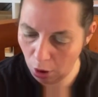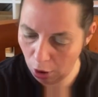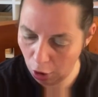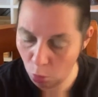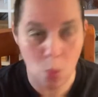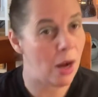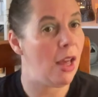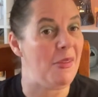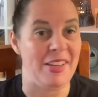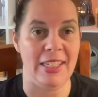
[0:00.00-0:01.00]
while
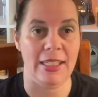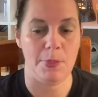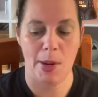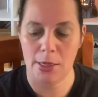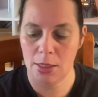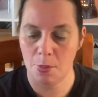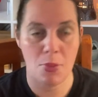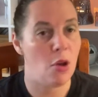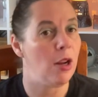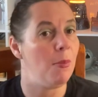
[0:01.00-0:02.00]
I was expecting the
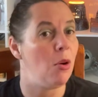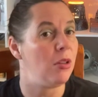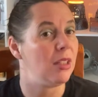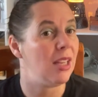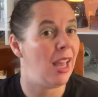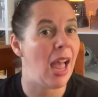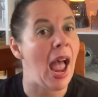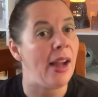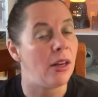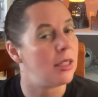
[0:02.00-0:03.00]
bergamot to
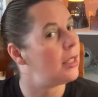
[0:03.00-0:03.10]
add a